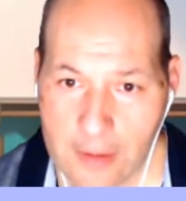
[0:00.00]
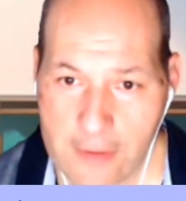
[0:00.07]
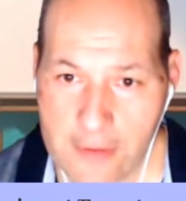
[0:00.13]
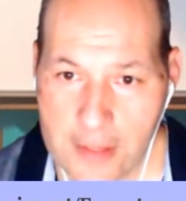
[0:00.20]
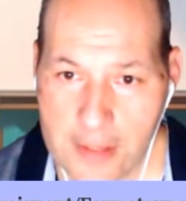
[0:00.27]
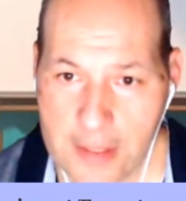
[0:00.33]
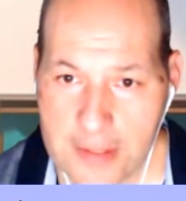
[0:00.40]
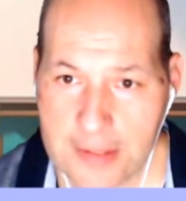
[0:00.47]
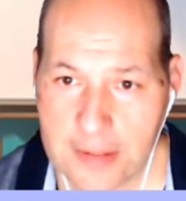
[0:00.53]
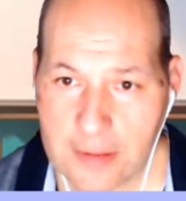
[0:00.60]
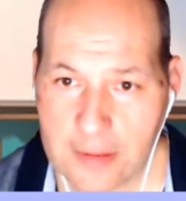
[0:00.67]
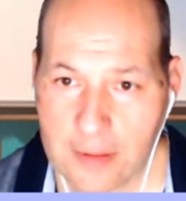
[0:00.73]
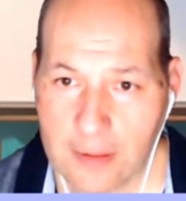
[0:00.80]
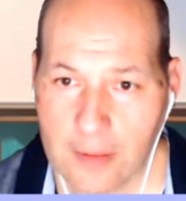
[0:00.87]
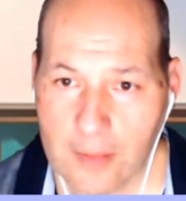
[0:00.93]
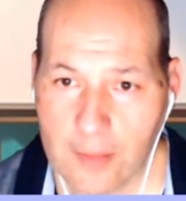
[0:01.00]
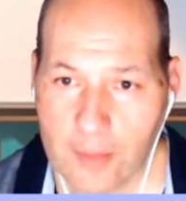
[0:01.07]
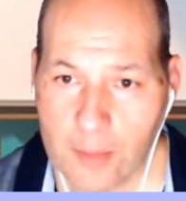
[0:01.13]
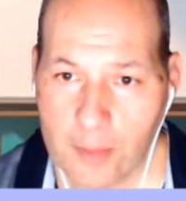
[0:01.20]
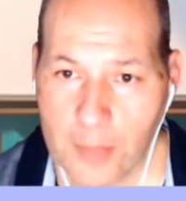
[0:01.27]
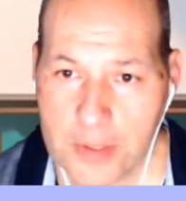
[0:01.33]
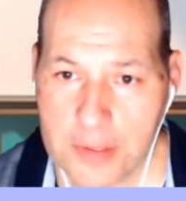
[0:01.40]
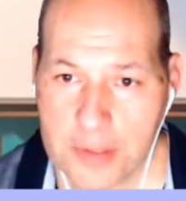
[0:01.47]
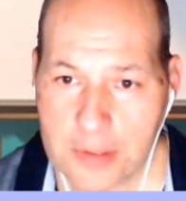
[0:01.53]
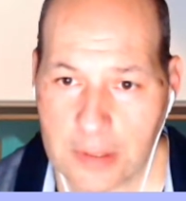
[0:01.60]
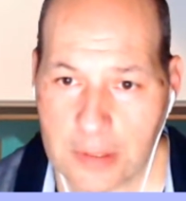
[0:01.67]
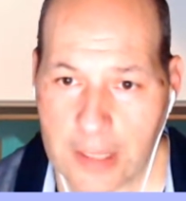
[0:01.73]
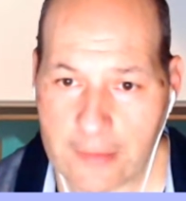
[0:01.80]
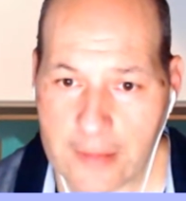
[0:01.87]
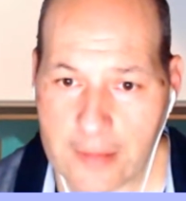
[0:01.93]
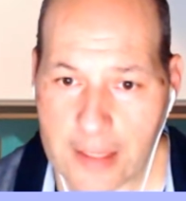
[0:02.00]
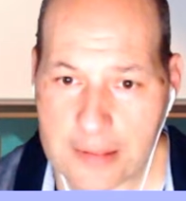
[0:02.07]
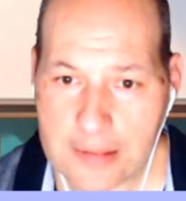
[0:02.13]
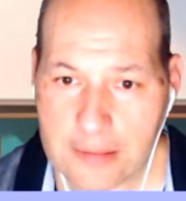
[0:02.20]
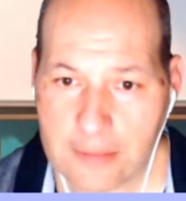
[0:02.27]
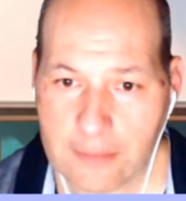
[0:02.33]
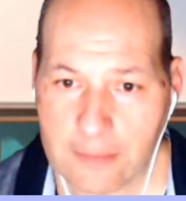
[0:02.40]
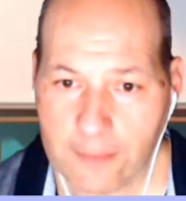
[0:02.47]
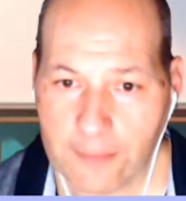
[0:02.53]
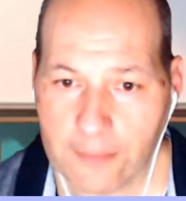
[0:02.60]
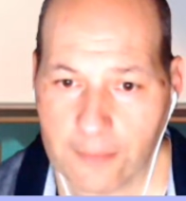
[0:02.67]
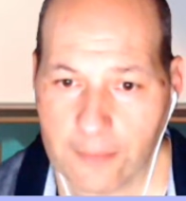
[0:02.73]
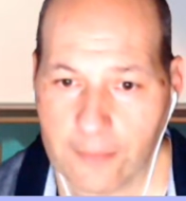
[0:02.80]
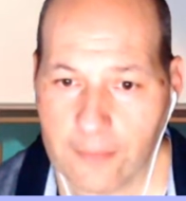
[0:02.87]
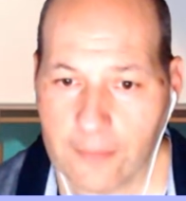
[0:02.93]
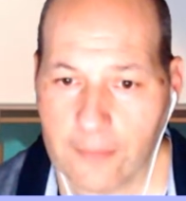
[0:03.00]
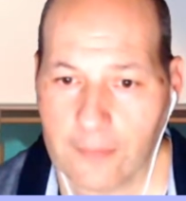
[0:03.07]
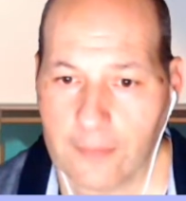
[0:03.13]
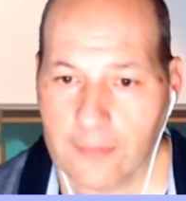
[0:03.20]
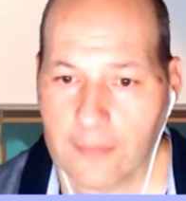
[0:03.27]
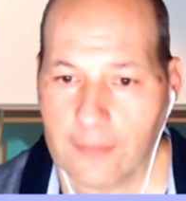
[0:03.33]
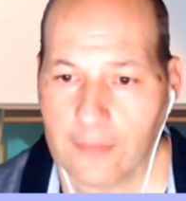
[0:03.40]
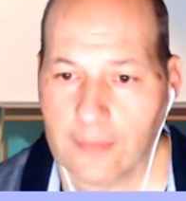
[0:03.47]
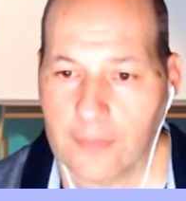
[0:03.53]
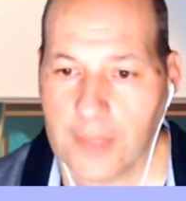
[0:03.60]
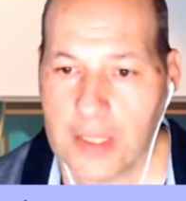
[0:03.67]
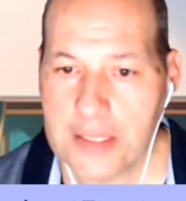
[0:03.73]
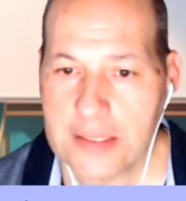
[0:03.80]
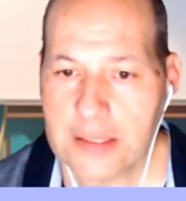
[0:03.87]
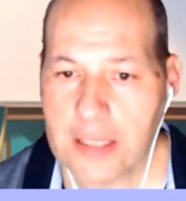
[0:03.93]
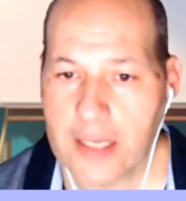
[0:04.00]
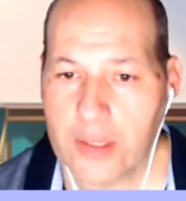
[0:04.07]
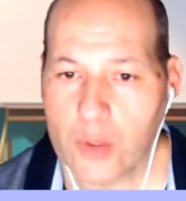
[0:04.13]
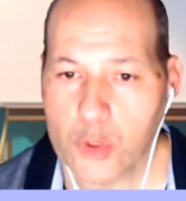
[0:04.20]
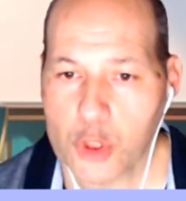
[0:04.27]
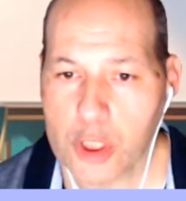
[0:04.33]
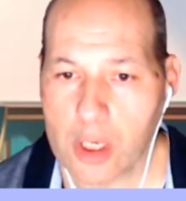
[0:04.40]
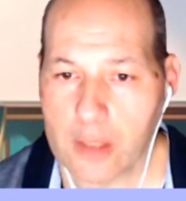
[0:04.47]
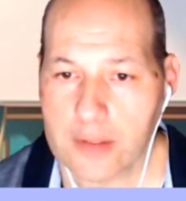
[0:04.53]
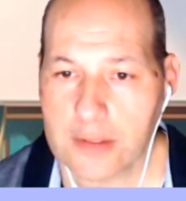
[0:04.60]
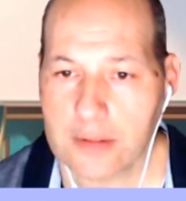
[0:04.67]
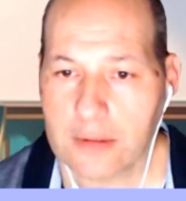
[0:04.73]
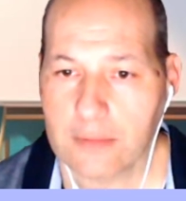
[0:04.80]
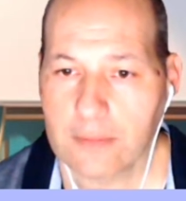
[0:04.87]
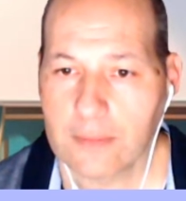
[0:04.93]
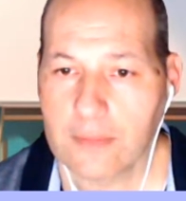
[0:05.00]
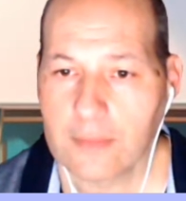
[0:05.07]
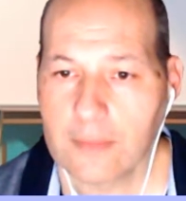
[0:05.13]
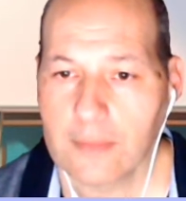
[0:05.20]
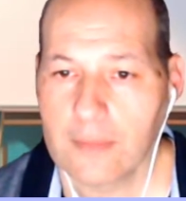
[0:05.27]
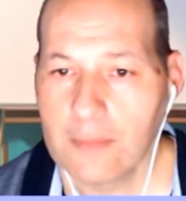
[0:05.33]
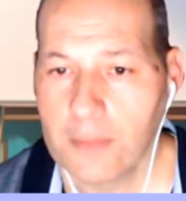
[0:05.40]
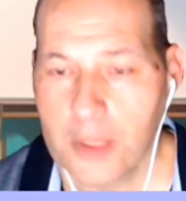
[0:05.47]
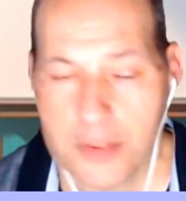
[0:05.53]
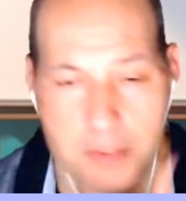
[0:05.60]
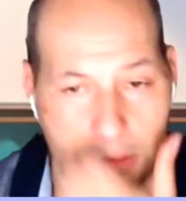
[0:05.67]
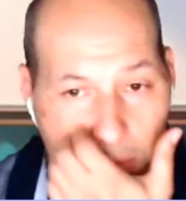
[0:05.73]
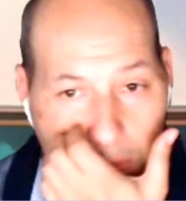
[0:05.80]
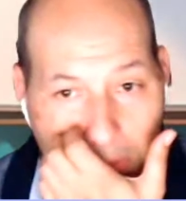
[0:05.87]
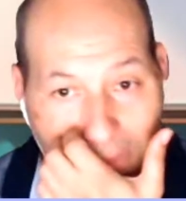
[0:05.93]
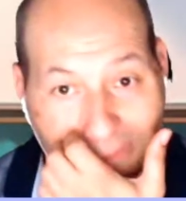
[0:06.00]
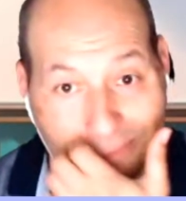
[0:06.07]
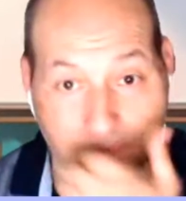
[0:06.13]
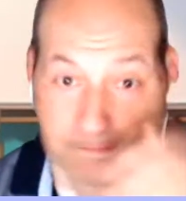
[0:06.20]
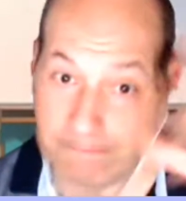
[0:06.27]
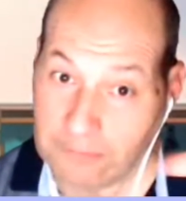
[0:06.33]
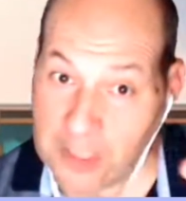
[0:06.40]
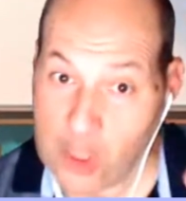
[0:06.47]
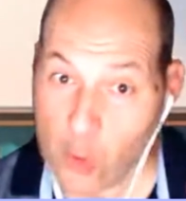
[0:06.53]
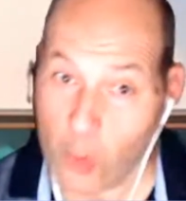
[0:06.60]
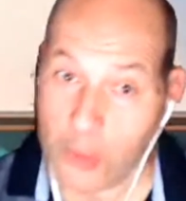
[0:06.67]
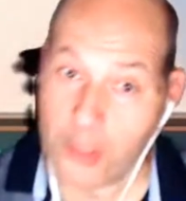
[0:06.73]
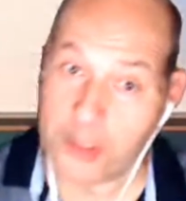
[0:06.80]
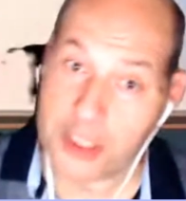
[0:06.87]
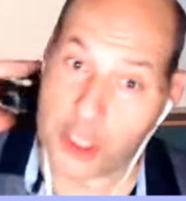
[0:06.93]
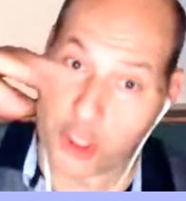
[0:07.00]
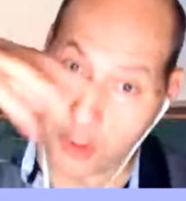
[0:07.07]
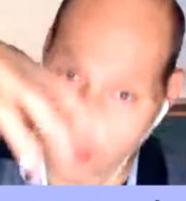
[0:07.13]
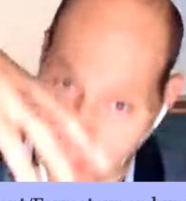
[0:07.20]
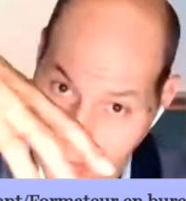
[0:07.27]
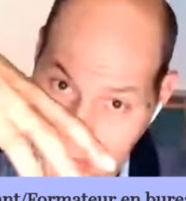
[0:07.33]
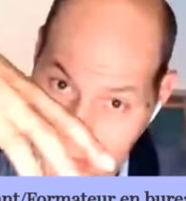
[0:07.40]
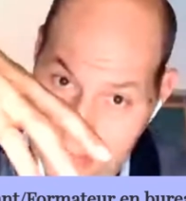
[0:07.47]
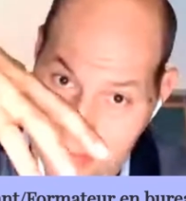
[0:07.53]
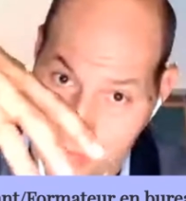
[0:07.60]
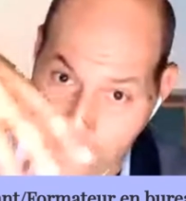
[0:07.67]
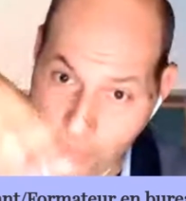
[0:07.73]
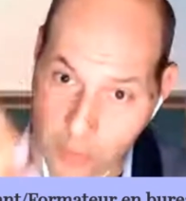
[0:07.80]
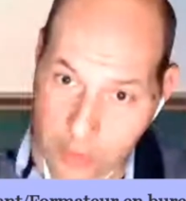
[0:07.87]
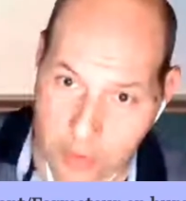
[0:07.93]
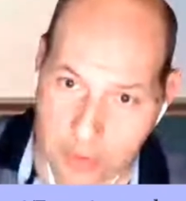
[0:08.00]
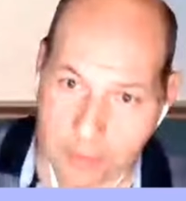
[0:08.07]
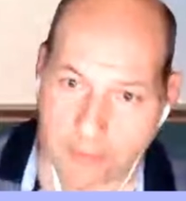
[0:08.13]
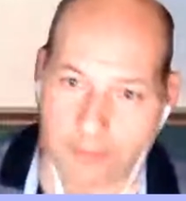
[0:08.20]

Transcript: this, but like that. It's like a chart, but the orientation is different,